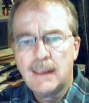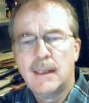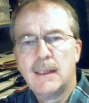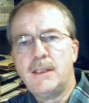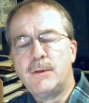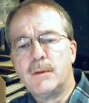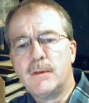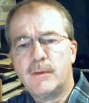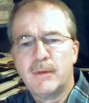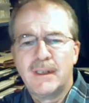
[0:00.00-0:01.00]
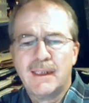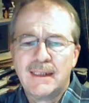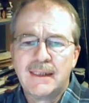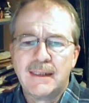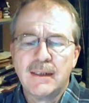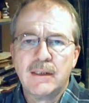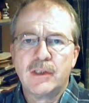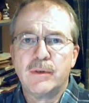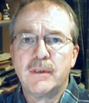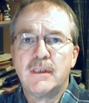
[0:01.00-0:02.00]
Yeah, how you doing, everybody? It's still
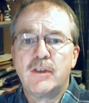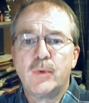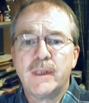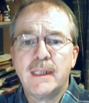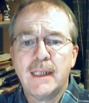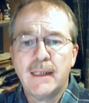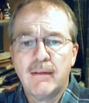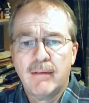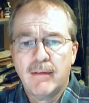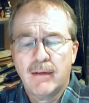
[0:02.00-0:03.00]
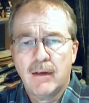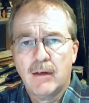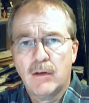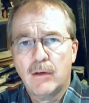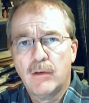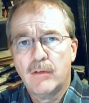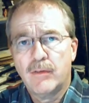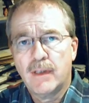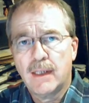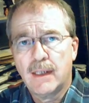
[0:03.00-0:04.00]
Sunday the 29th of
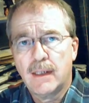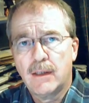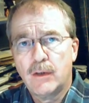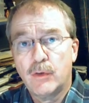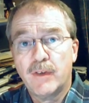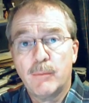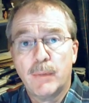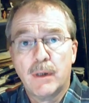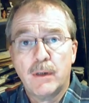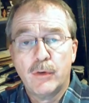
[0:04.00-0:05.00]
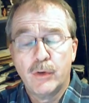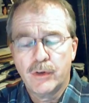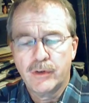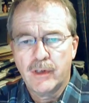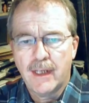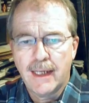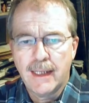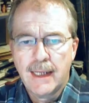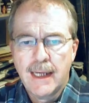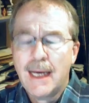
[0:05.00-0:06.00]
November 2009,
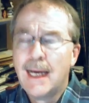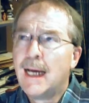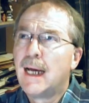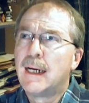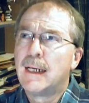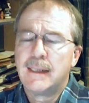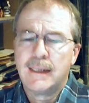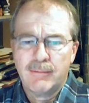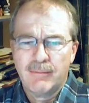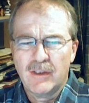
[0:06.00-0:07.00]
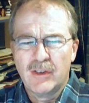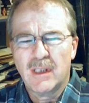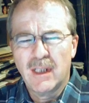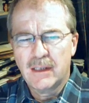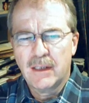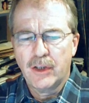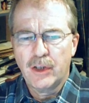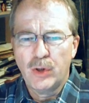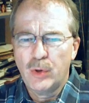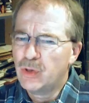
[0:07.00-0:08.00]
and I was just listening to
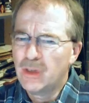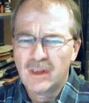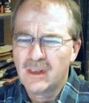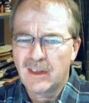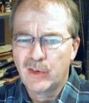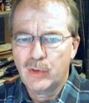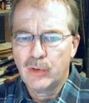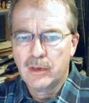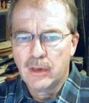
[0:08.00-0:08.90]
the news, and it's not good,